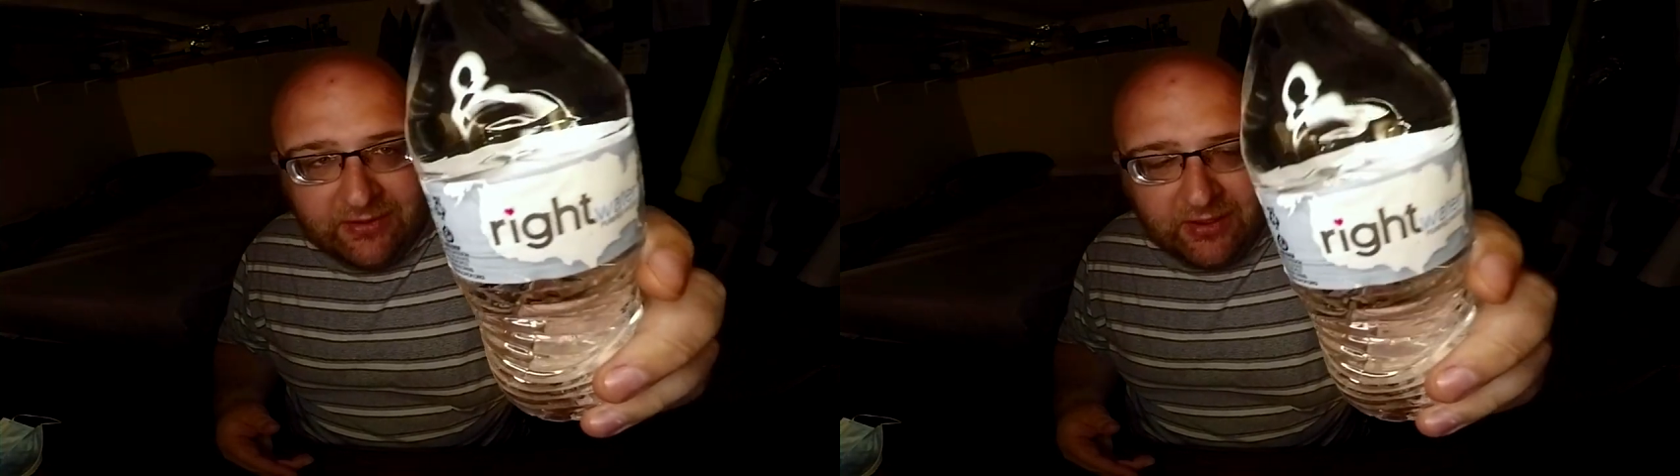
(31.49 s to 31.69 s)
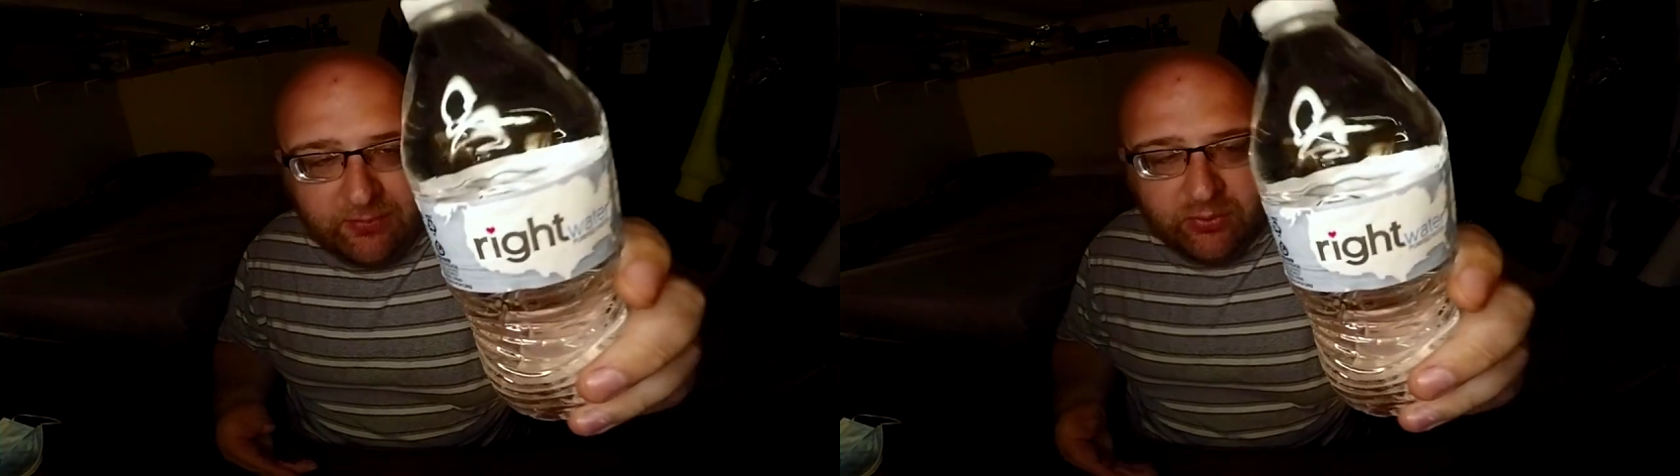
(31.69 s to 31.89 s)

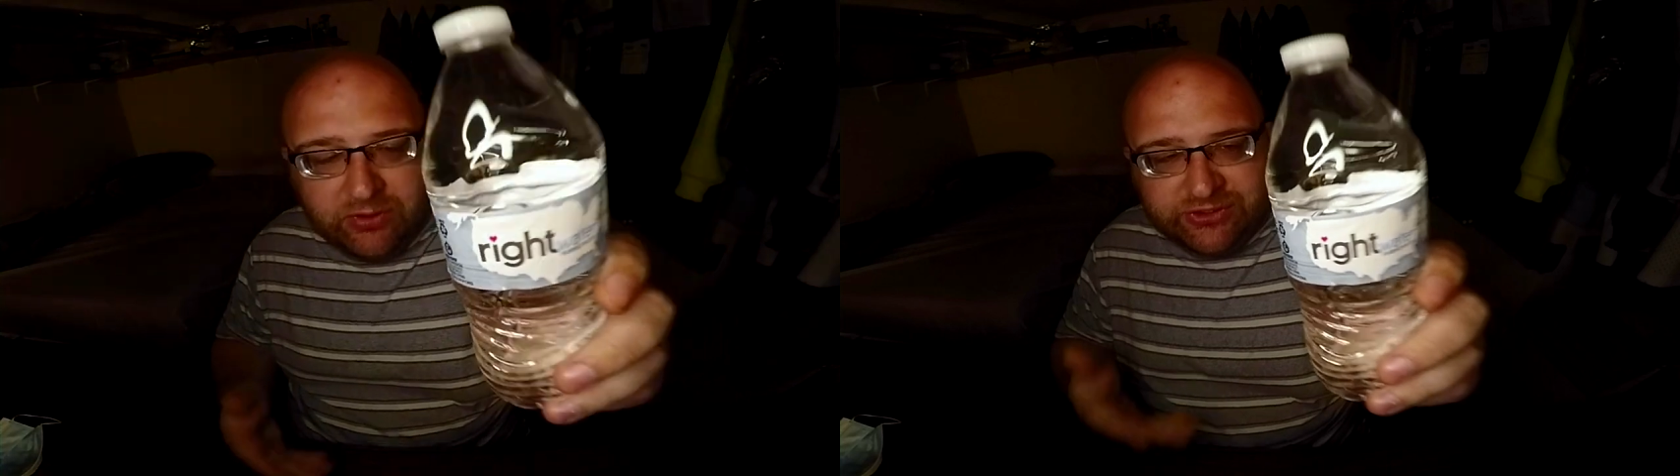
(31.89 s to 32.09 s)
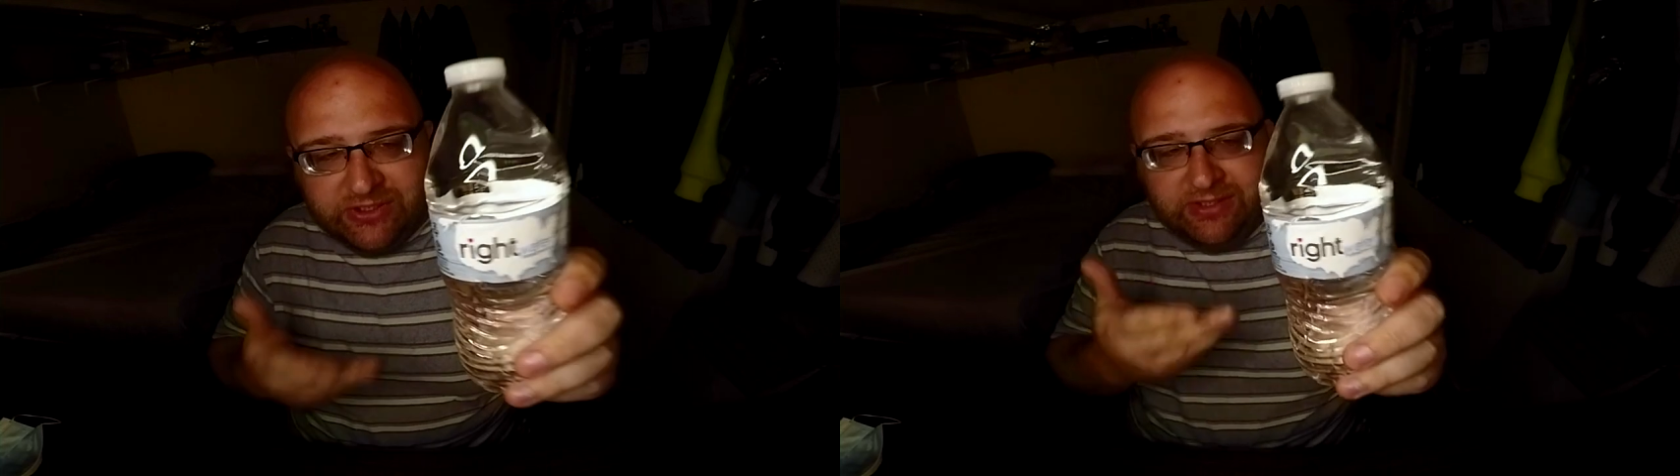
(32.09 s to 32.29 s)
a
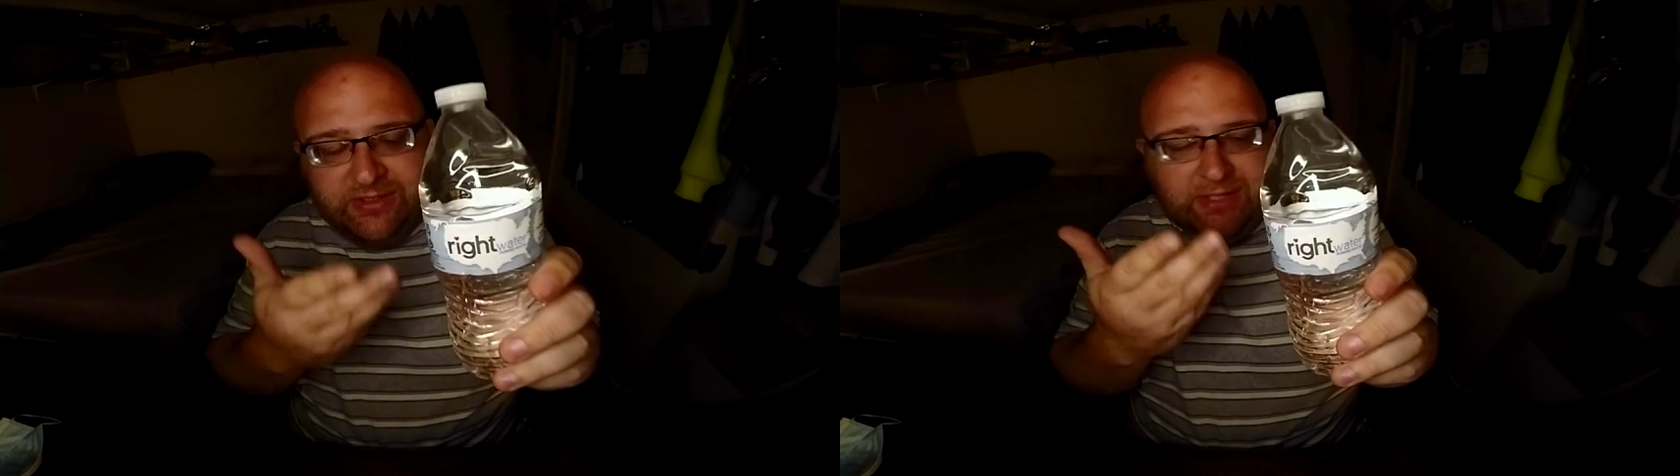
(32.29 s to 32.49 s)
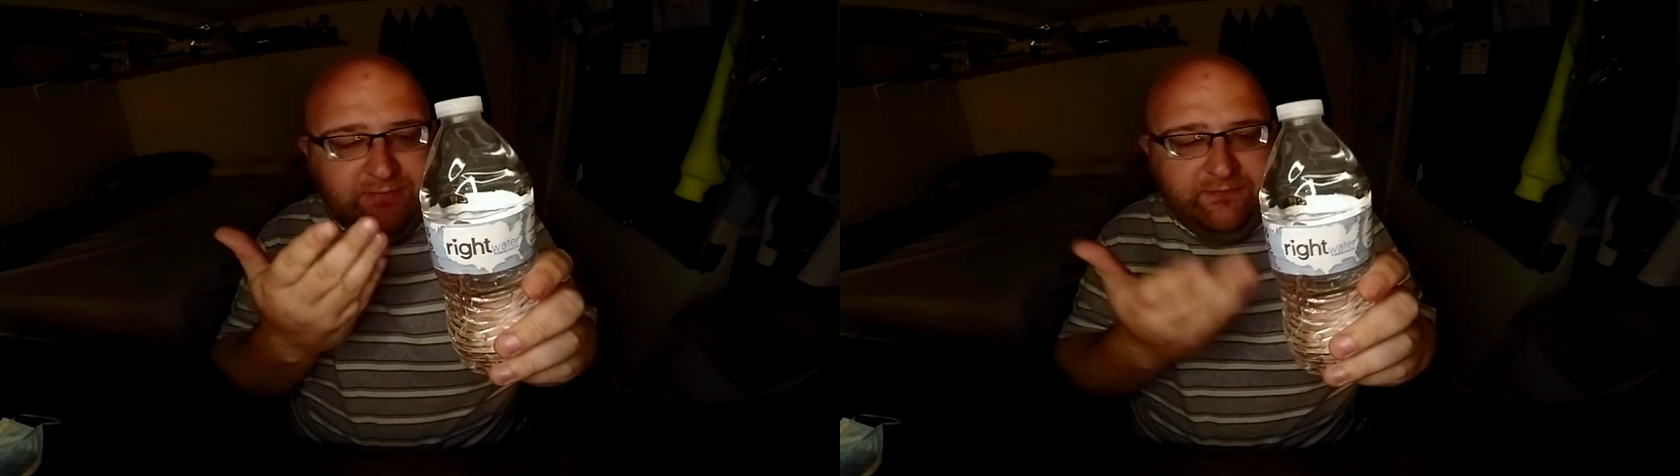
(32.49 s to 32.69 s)
portion
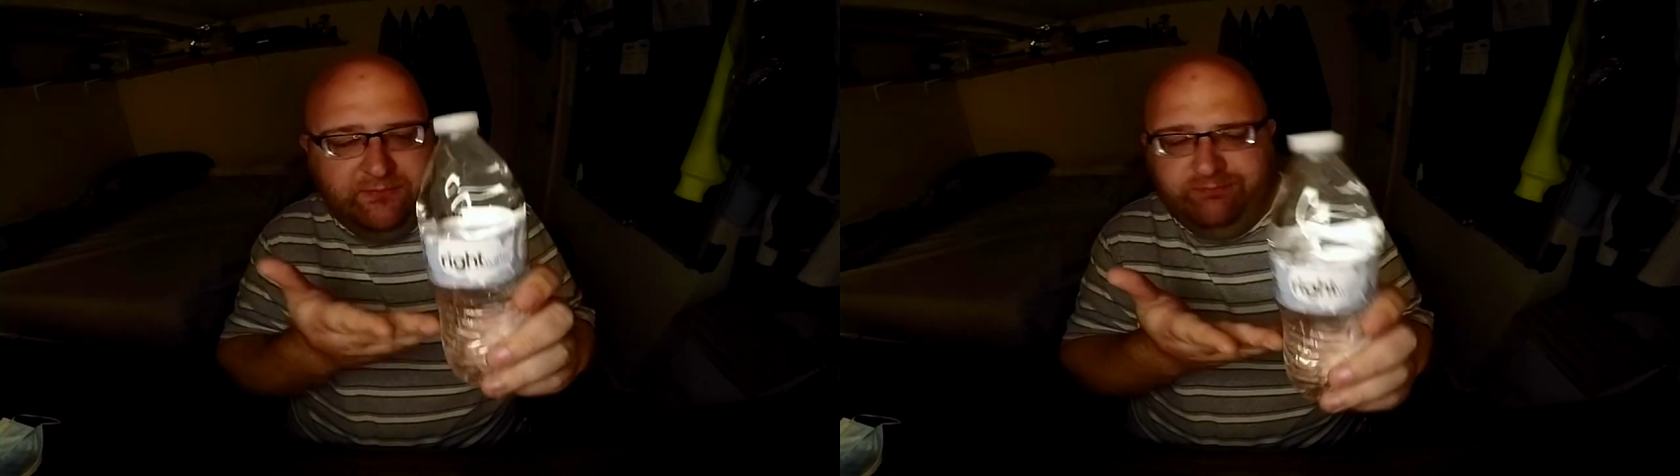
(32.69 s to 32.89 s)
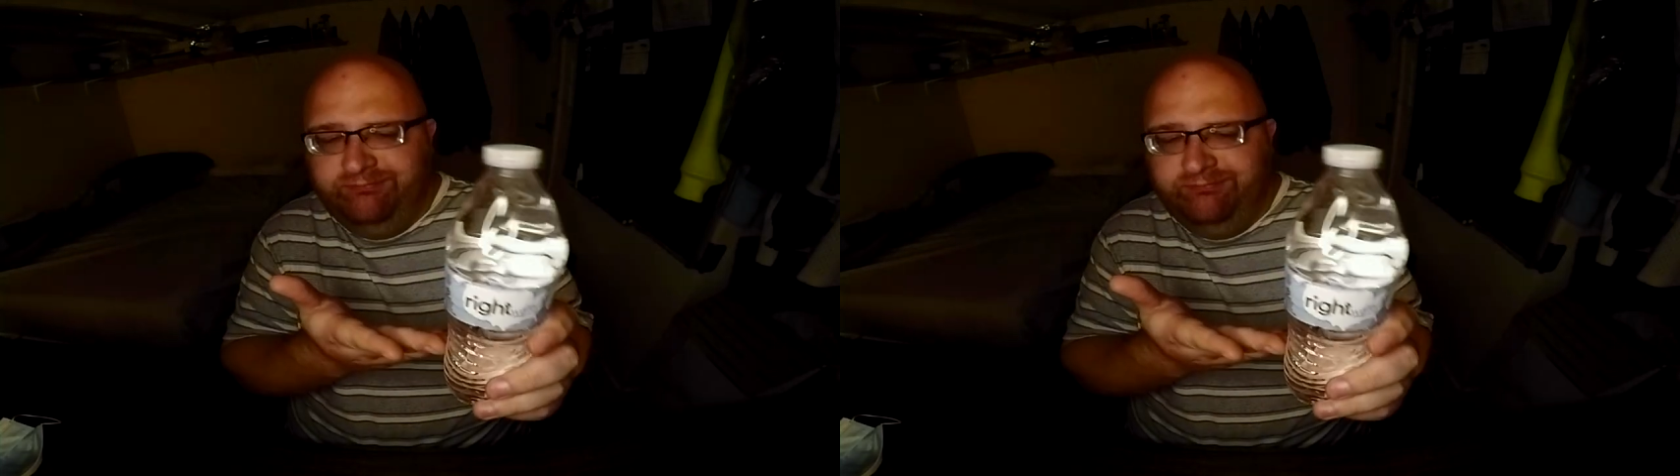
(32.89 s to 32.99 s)
of